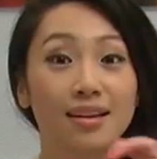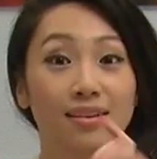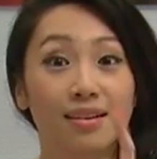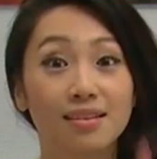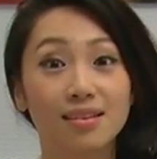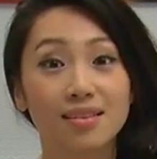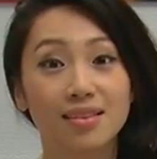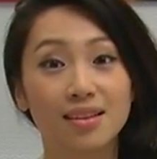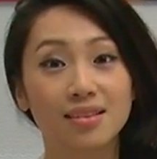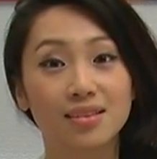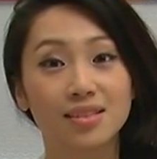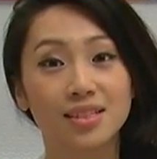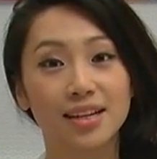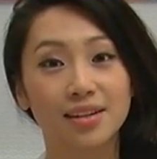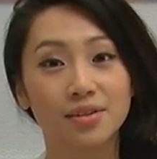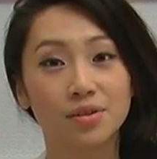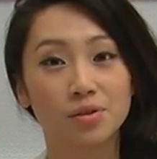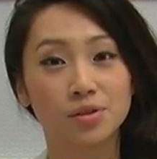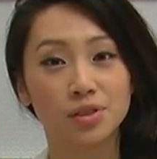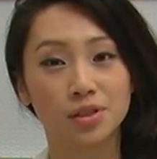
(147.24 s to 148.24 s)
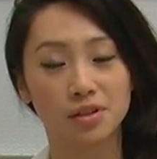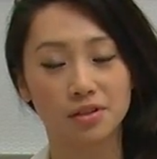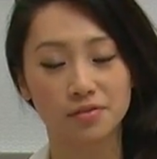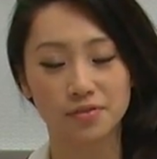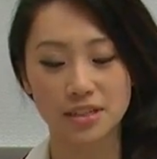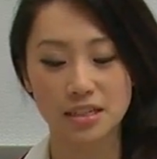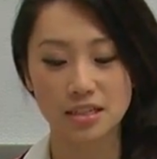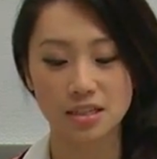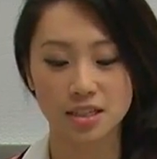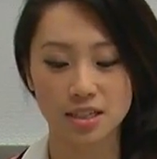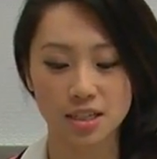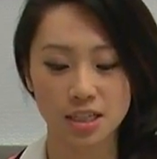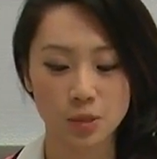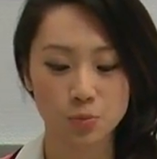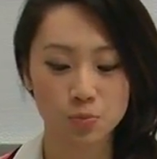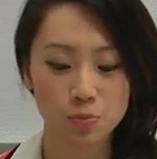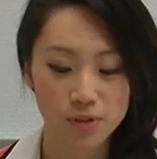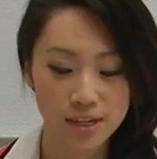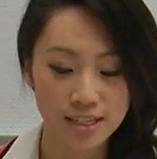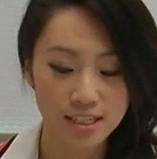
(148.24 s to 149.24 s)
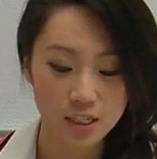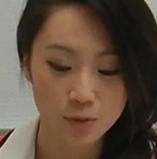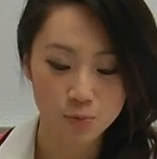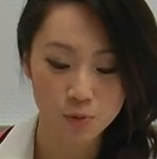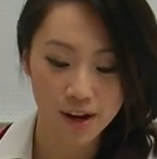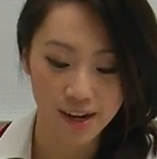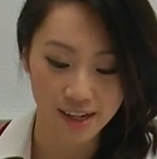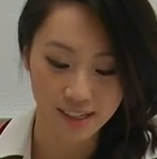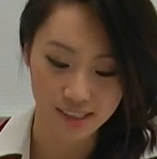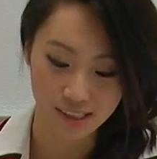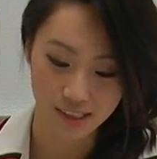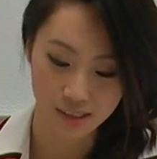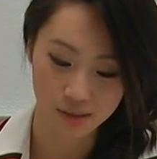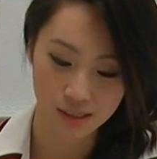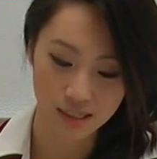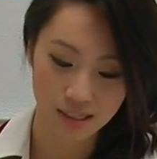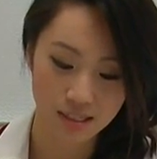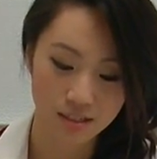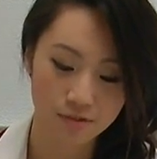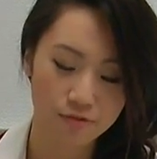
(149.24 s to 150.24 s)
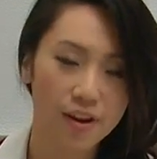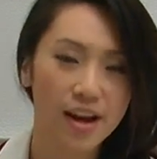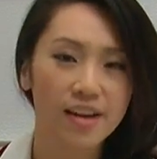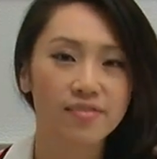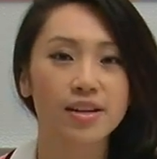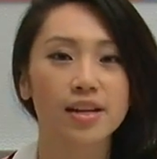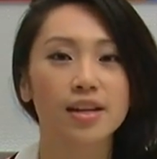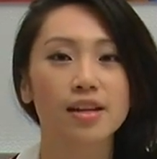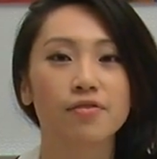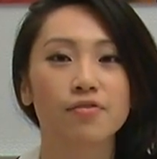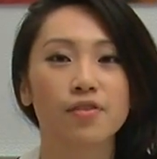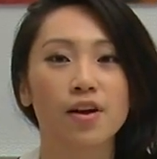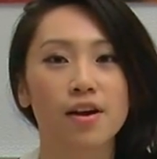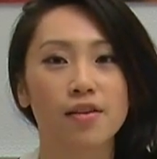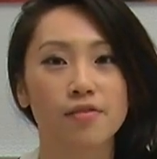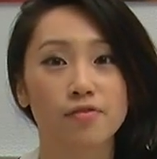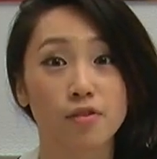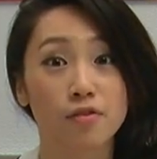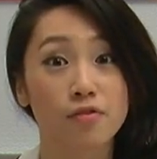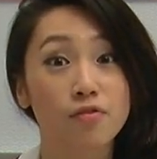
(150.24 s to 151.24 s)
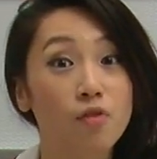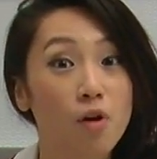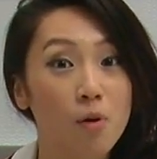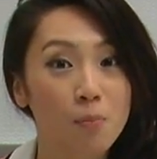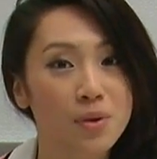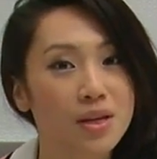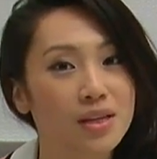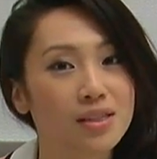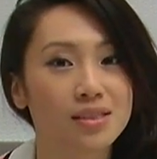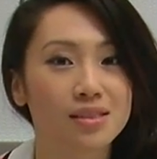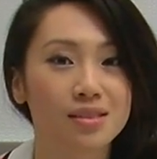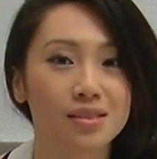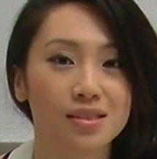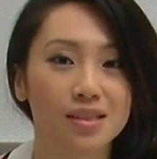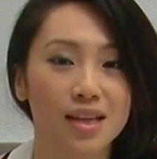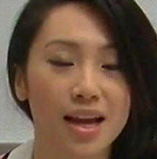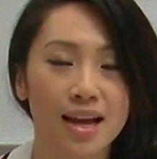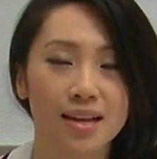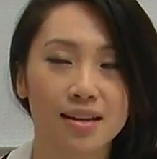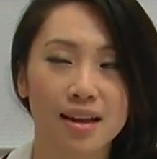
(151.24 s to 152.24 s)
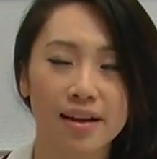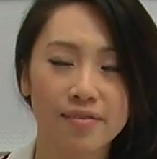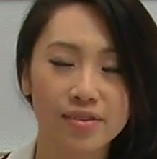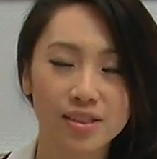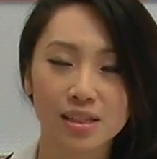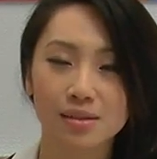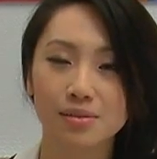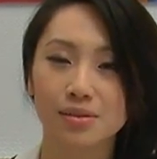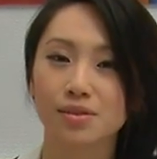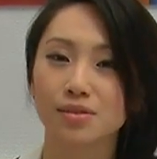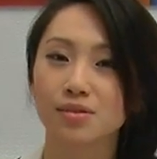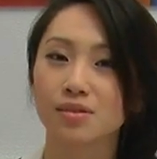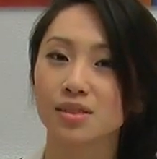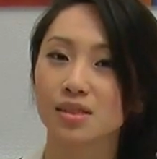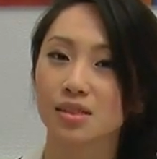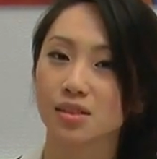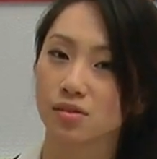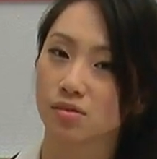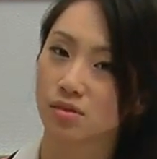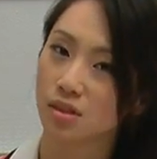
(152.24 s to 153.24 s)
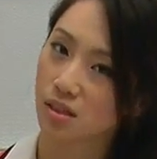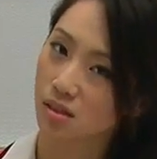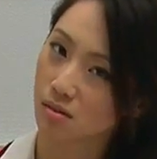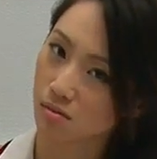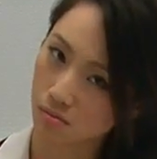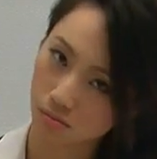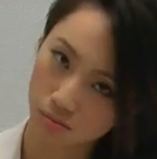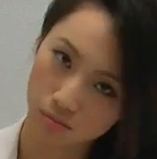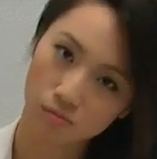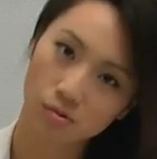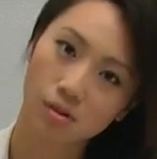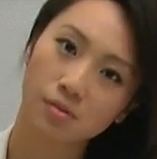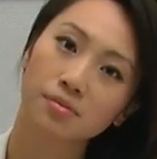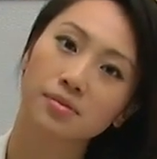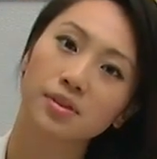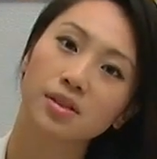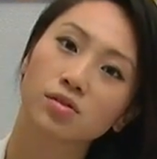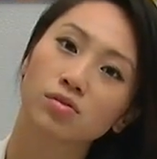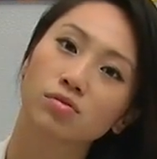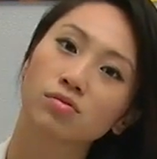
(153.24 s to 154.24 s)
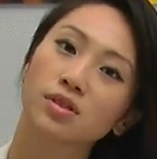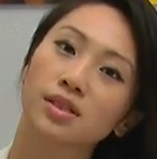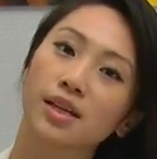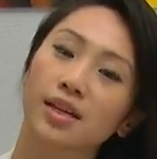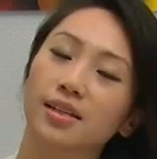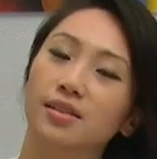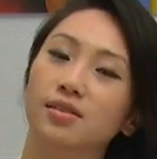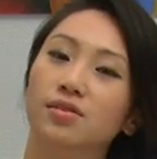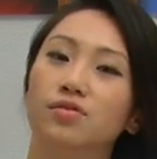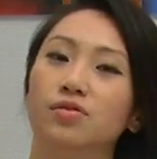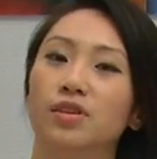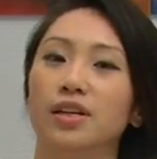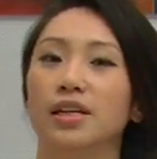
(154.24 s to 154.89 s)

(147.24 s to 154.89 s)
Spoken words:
Another thing to take note of is its price. It's $5.95 for 4 pieces, and every time you use it, you need probably 2 sides,